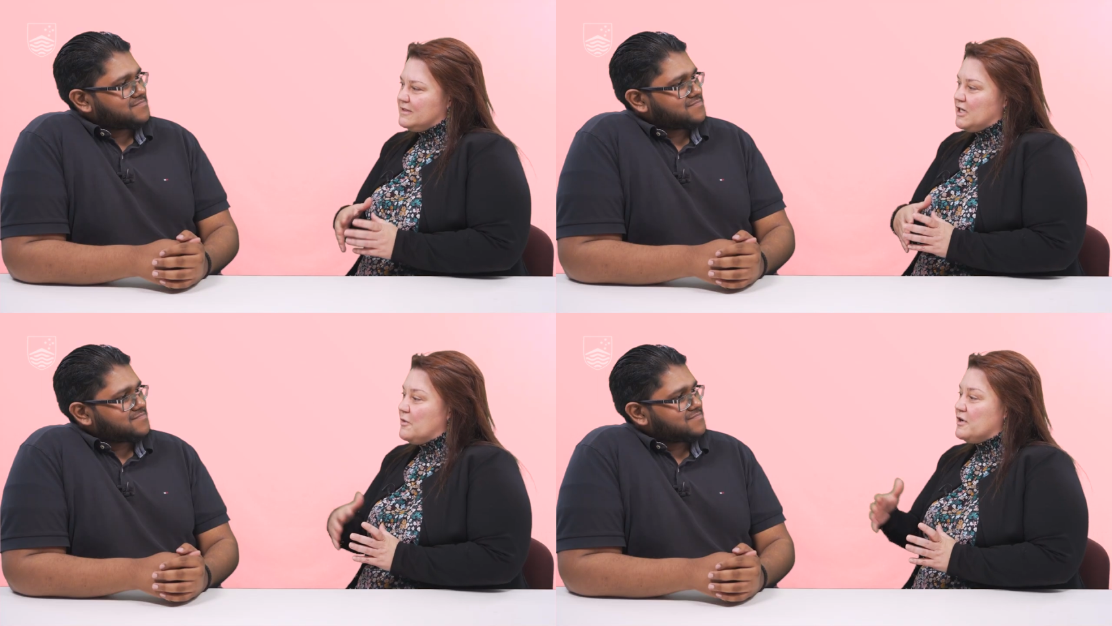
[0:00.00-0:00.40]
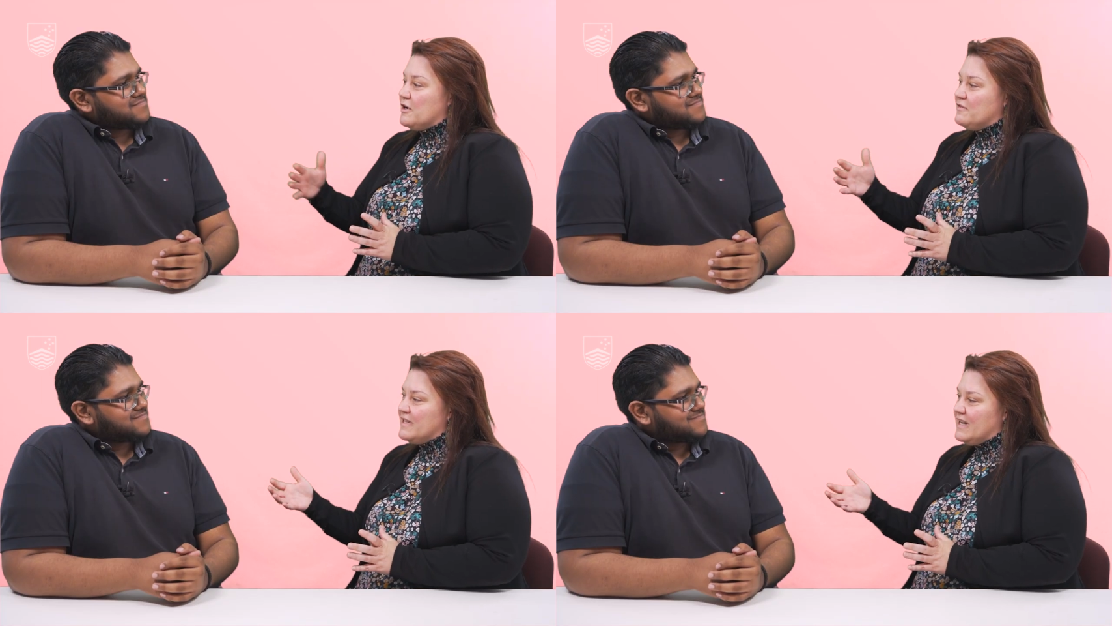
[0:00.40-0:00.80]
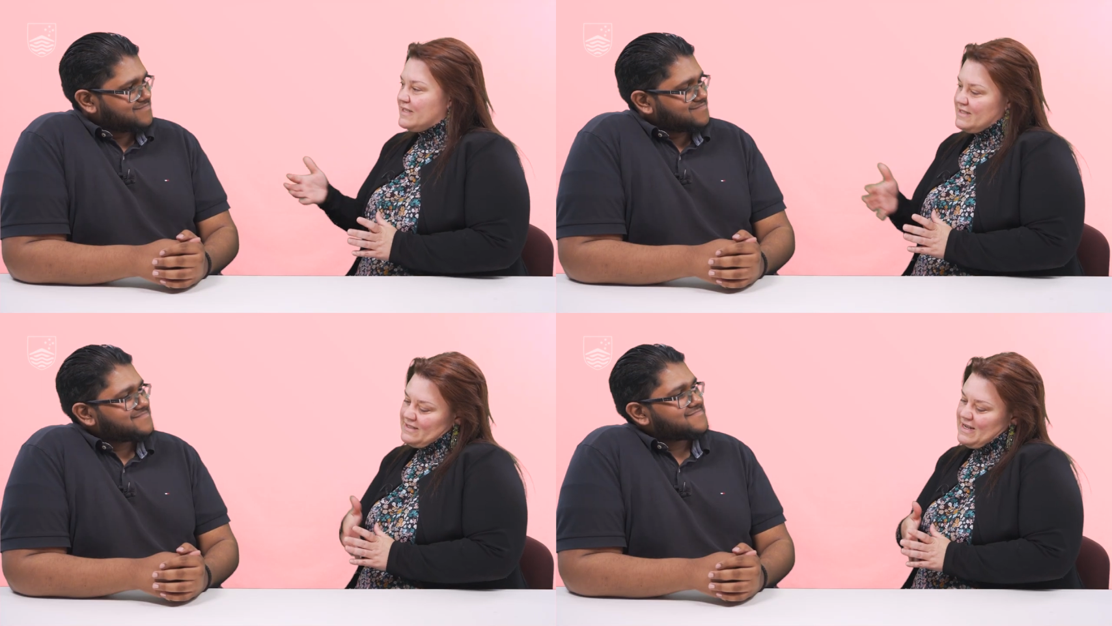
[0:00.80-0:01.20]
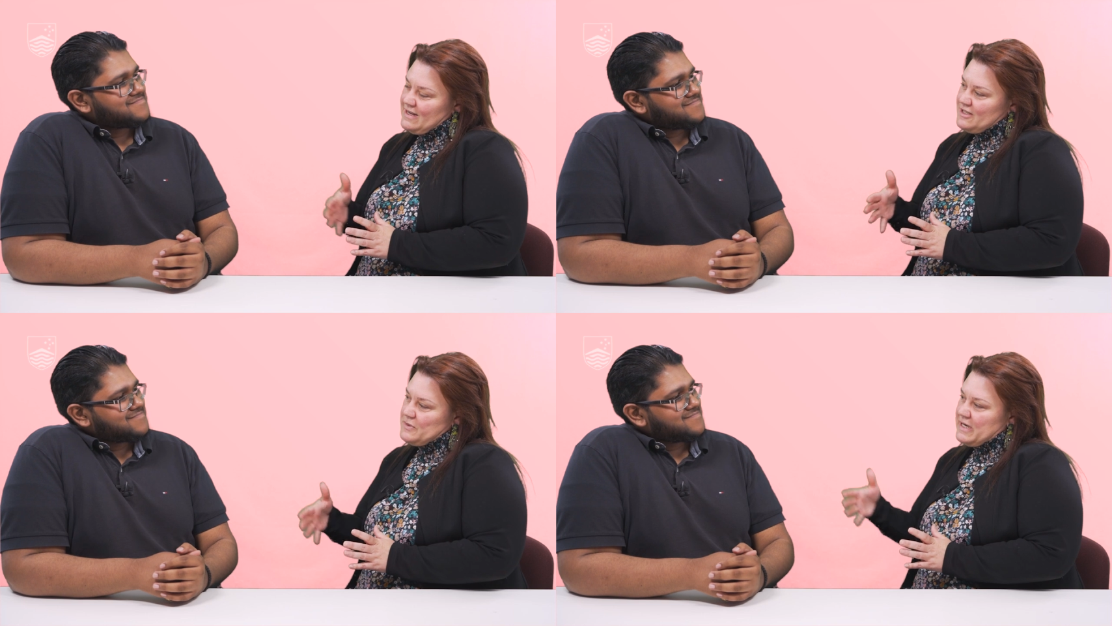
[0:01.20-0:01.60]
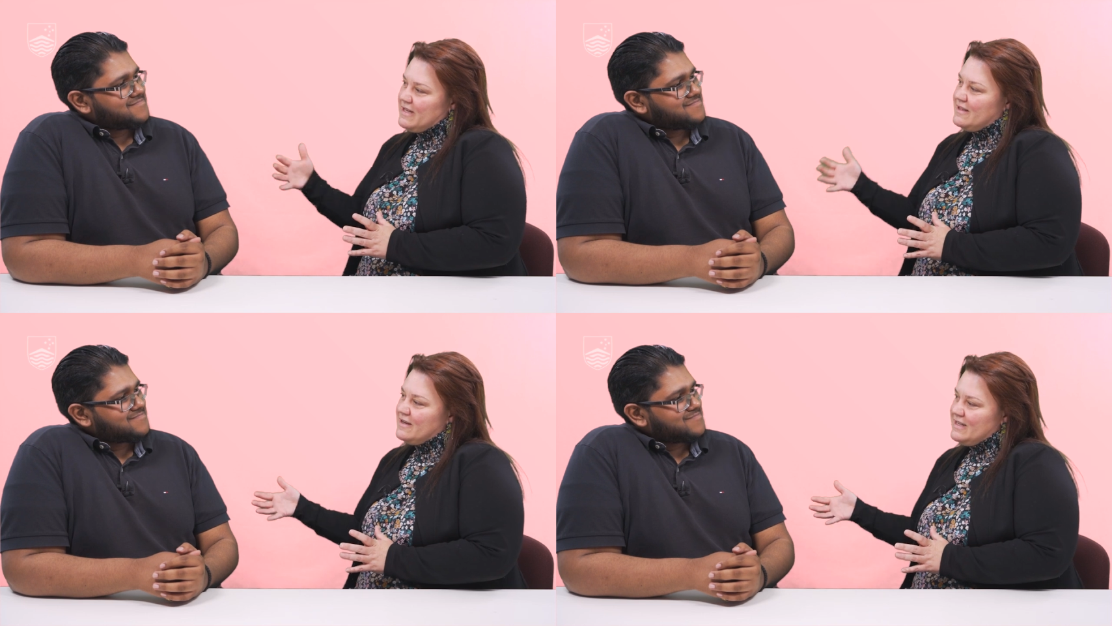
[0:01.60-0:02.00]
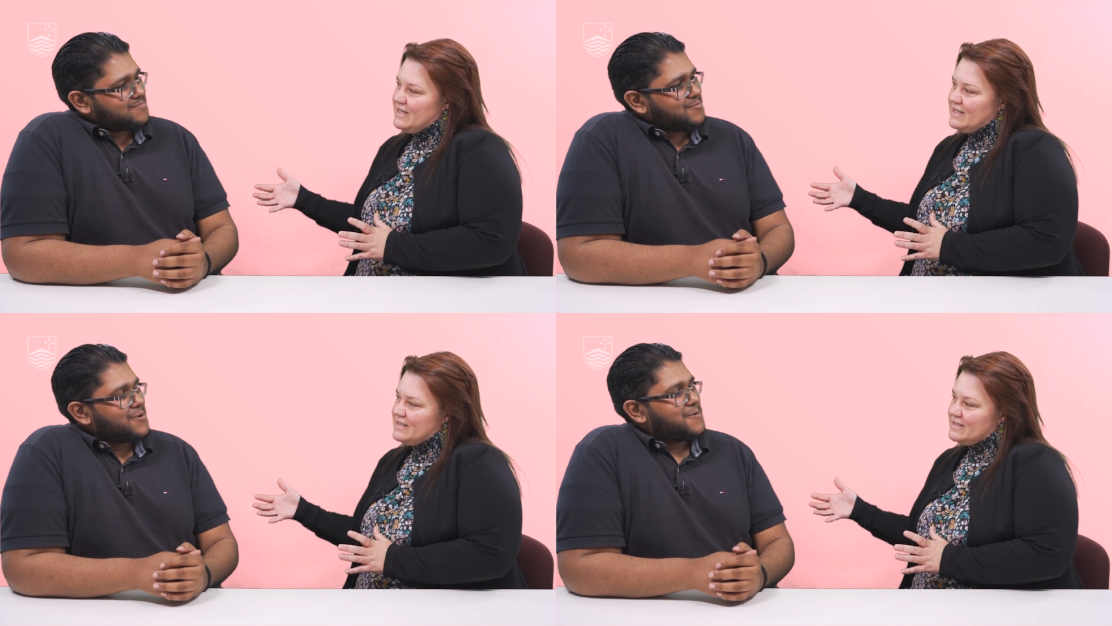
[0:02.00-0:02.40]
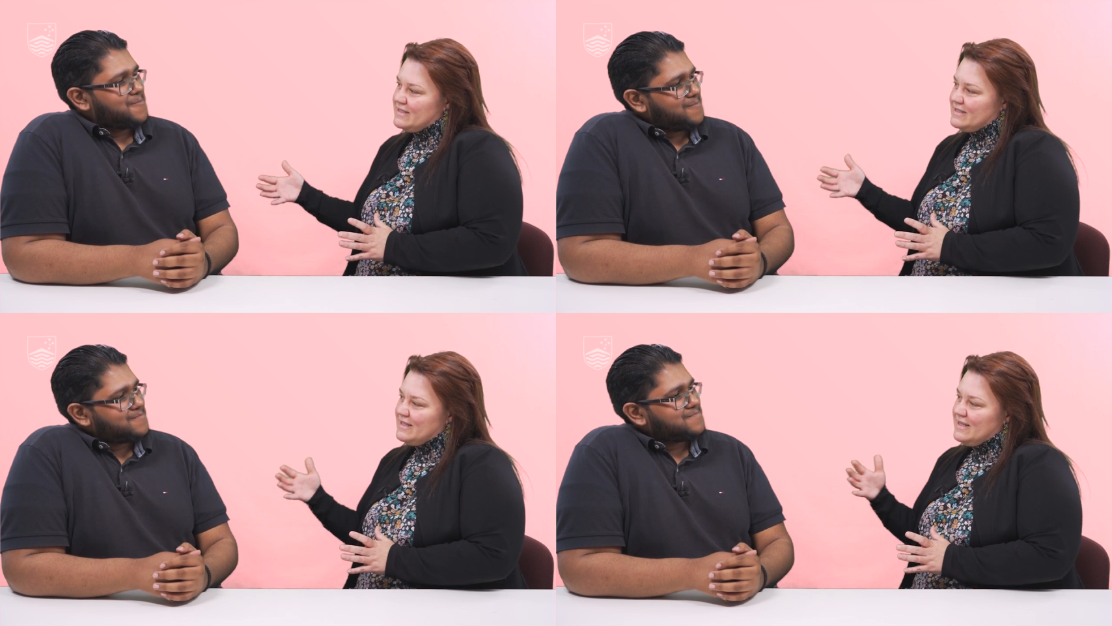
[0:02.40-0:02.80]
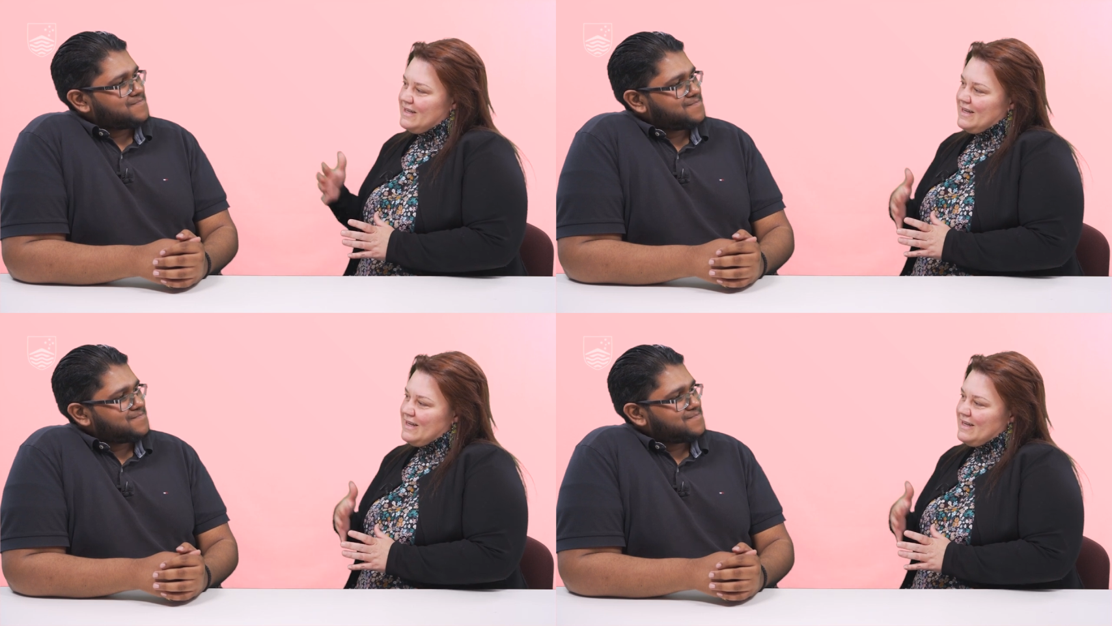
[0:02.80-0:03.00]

Speaker 1: going over the next 10, 20, 30 years and,